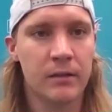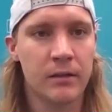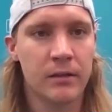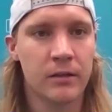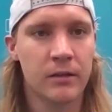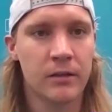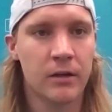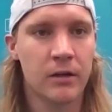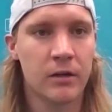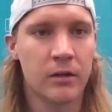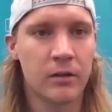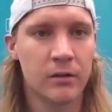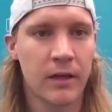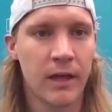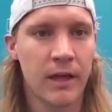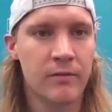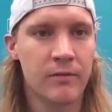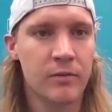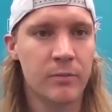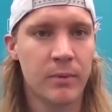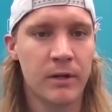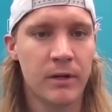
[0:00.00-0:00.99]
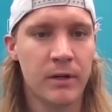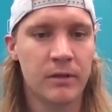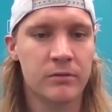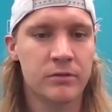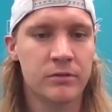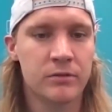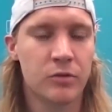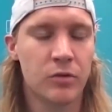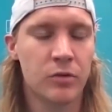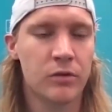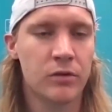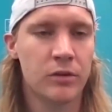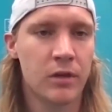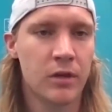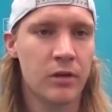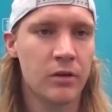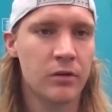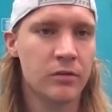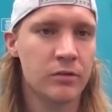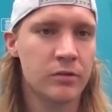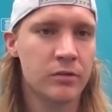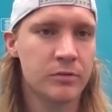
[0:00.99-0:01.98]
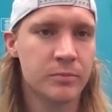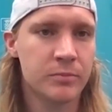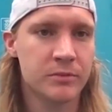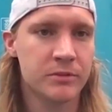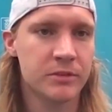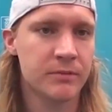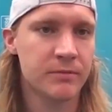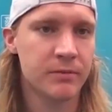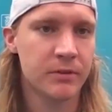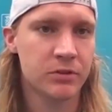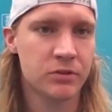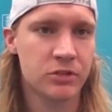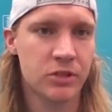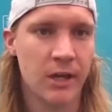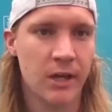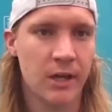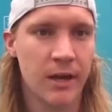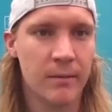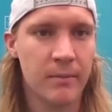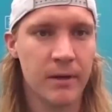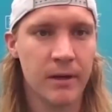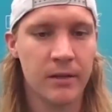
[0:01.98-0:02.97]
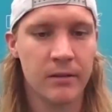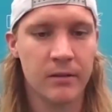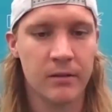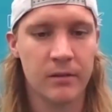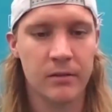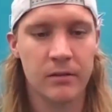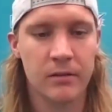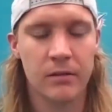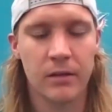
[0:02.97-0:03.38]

You know, everybody was doing their specific job, at,